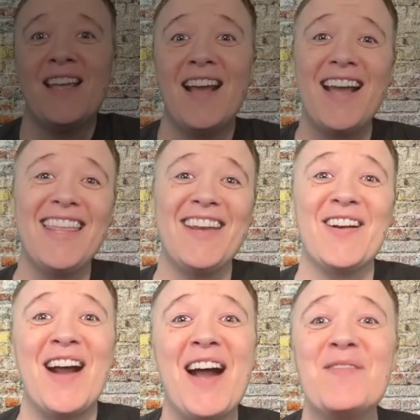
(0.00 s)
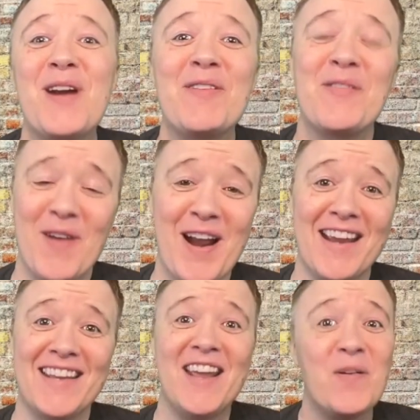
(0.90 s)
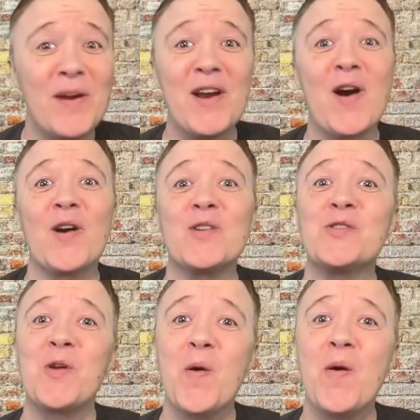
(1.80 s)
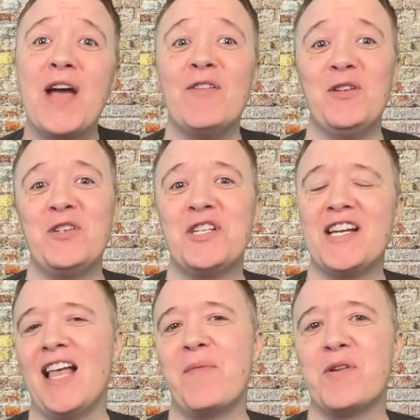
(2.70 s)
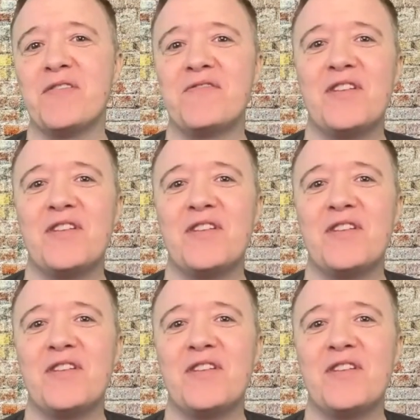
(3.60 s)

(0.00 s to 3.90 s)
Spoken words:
Hi there, I'm Reverend Ryan, and we are Soul Evolution Collaborative,